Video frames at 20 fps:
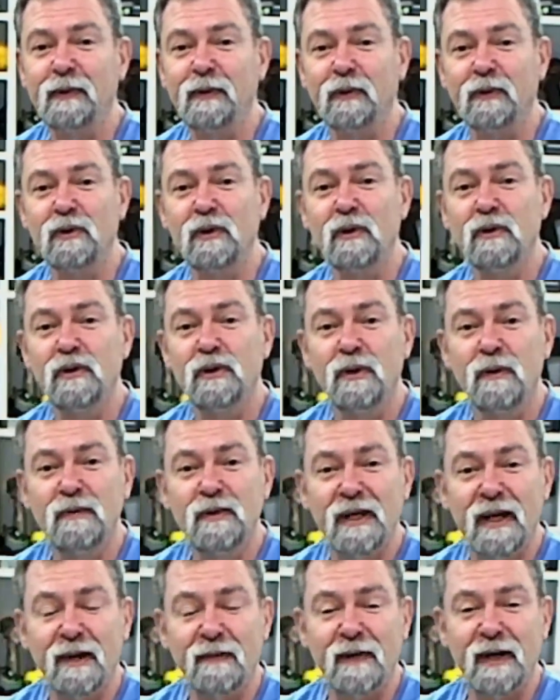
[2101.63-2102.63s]
up a little YouTube
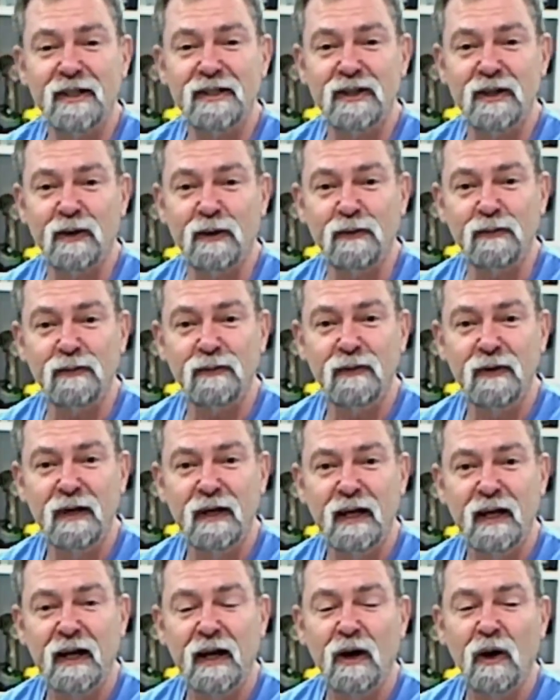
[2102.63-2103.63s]
channel myself.
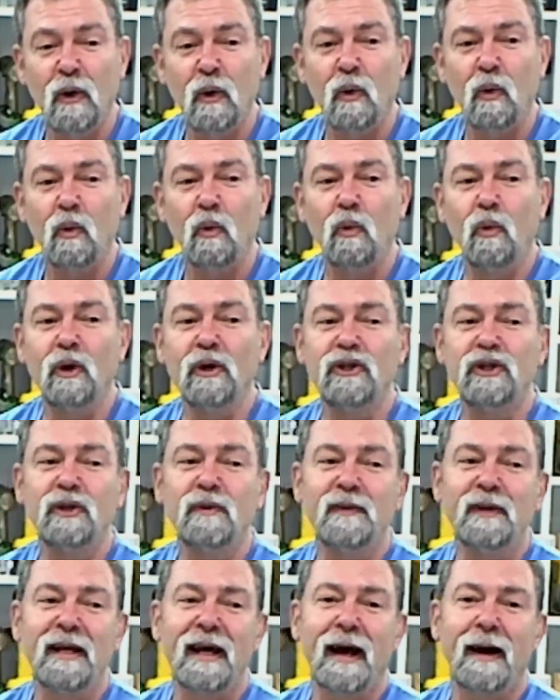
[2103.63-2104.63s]
Would
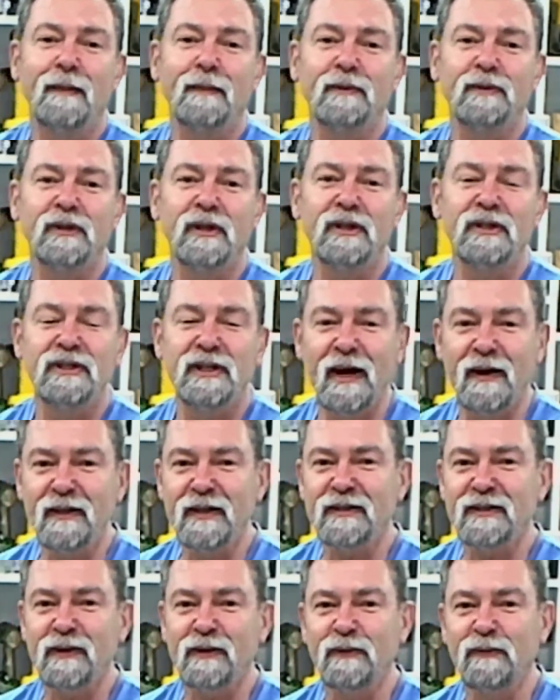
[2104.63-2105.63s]
you be able to show
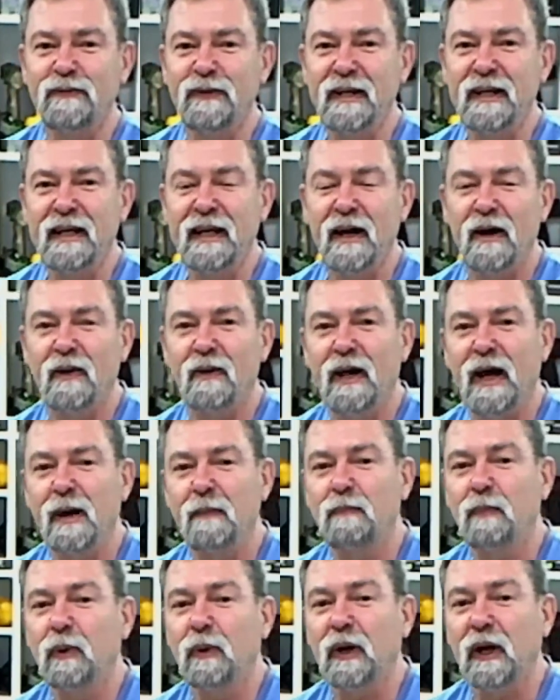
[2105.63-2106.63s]
this little video
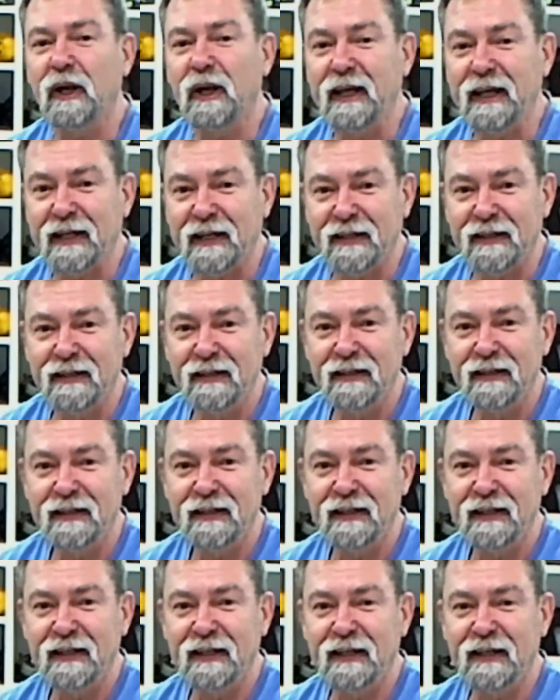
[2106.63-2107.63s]
and put a link
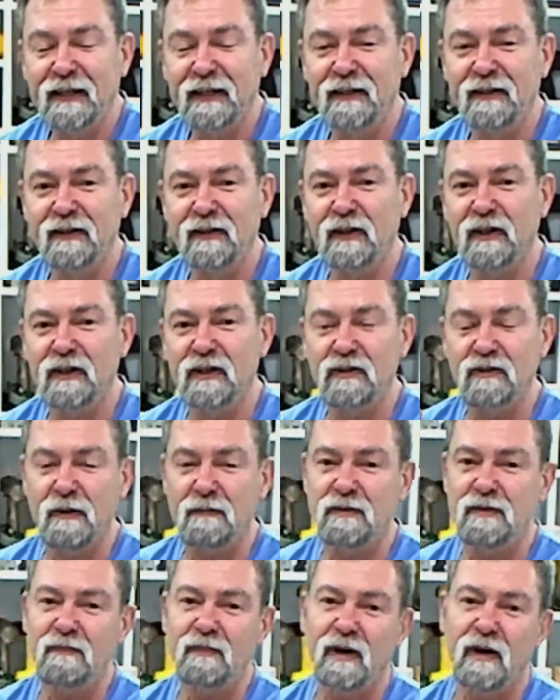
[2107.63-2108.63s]
in the
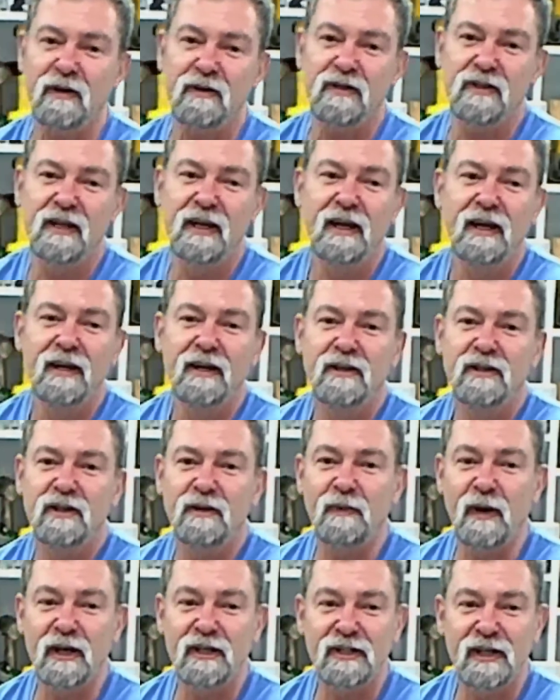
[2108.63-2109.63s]
description box
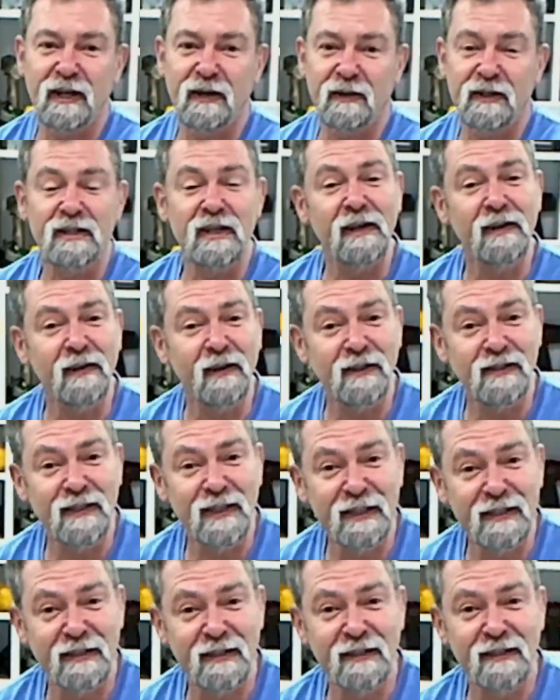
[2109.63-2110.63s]
to my channel? He's only got
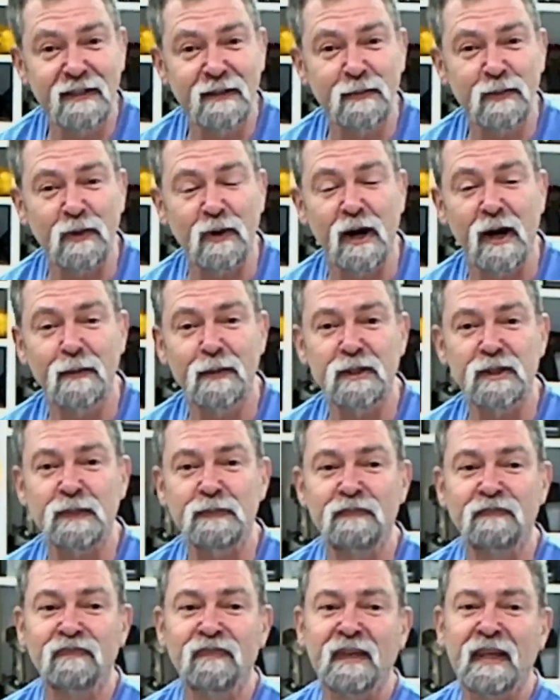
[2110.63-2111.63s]
16
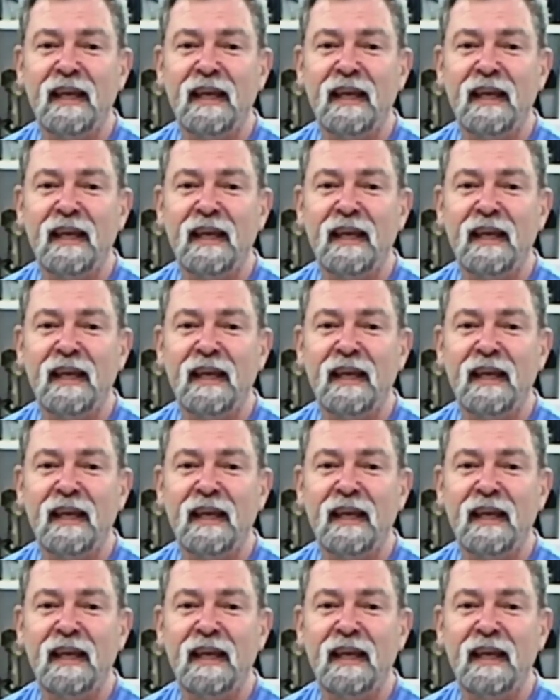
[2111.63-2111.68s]
subscribers,